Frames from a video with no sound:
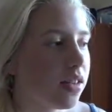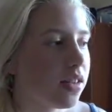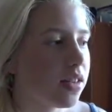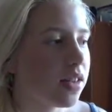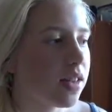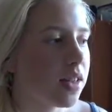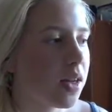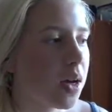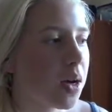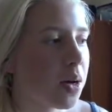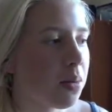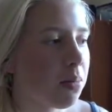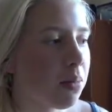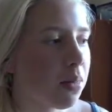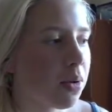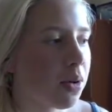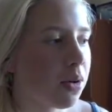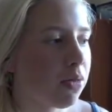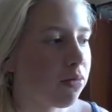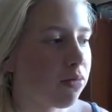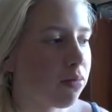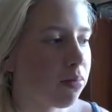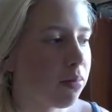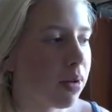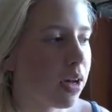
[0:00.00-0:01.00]
some
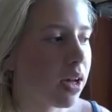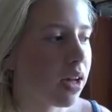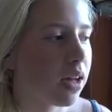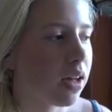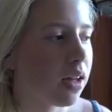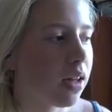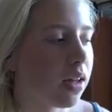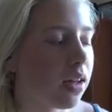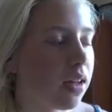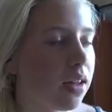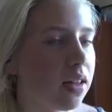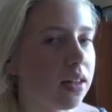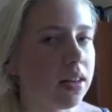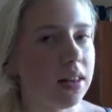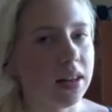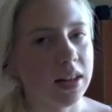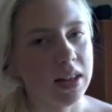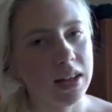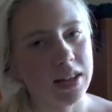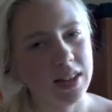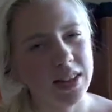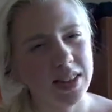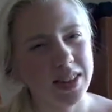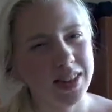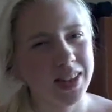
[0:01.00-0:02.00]
of my
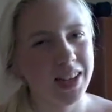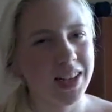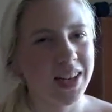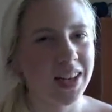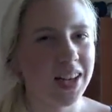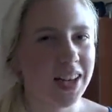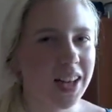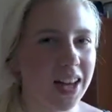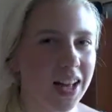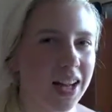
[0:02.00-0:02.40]
study